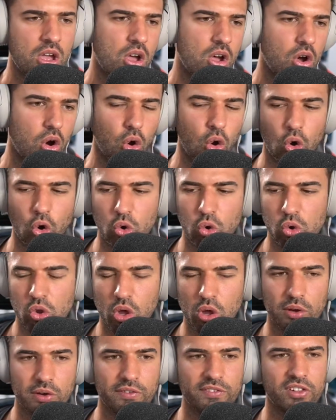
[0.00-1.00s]
all
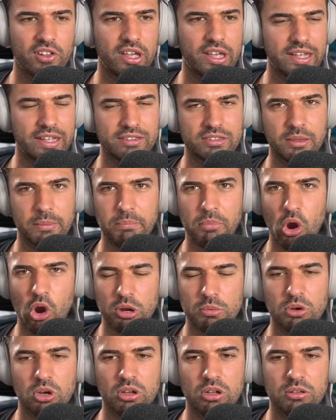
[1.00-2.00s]
of like the
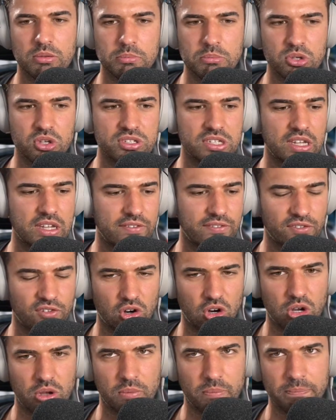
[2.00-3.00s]
Pokemon music
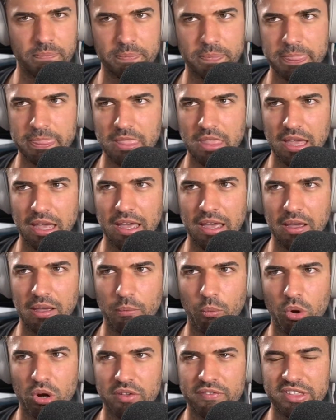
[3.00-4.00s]
from
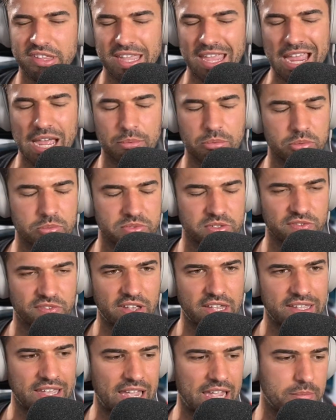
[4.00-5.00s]
one of the albums
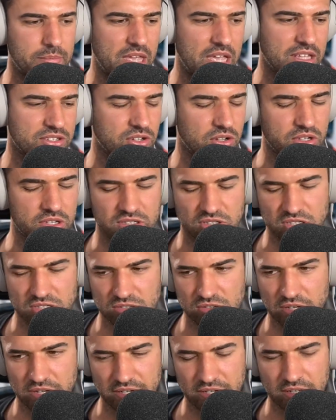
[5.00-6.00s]
that came out. So it's just
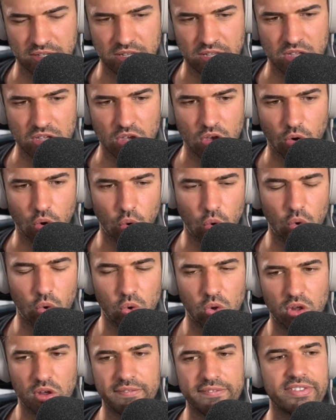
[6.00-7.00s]
like
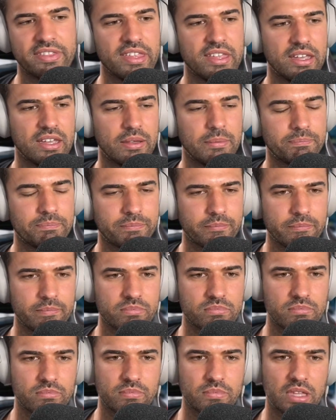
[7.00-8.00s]
all of the
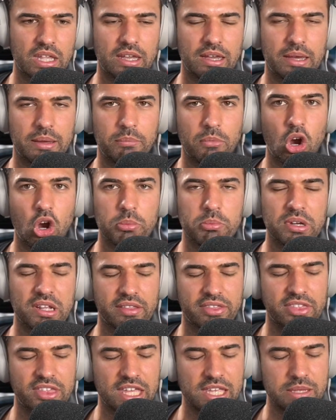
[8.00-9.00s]
opening
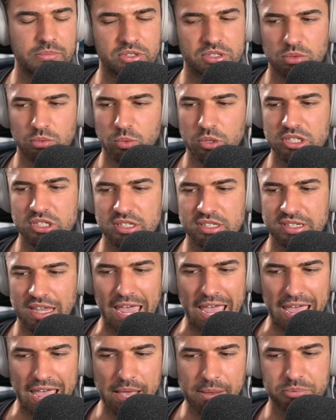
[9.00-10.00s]
themes, which is
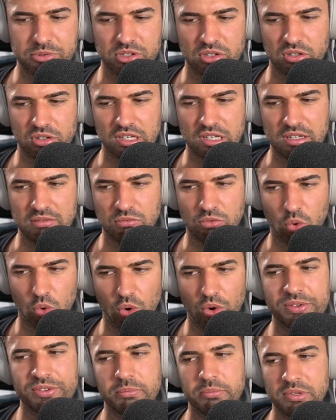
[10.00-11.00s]
absolutely
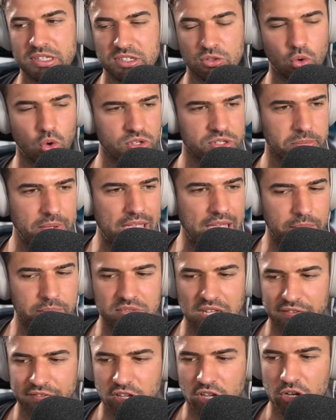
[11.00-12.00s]
awesome. It's an awesome album.
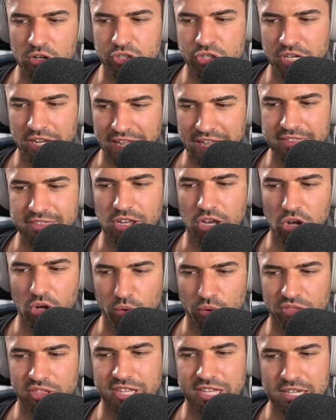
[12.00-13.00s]
Definitely go and check out the whole
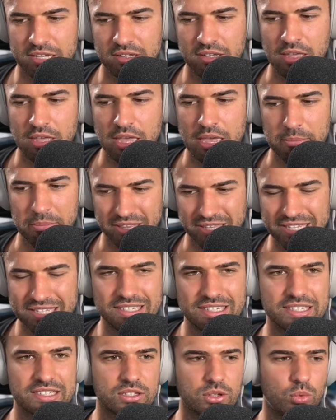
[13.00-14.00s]
thing. But this is the